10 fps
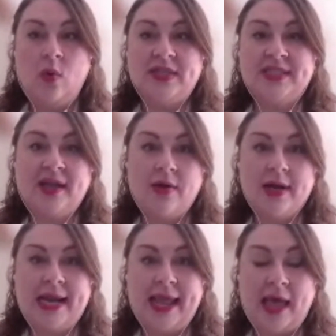What's
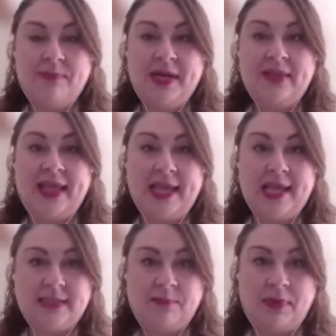currently happening, there
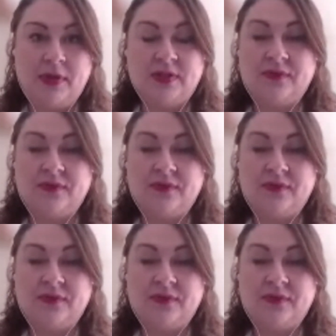is abuse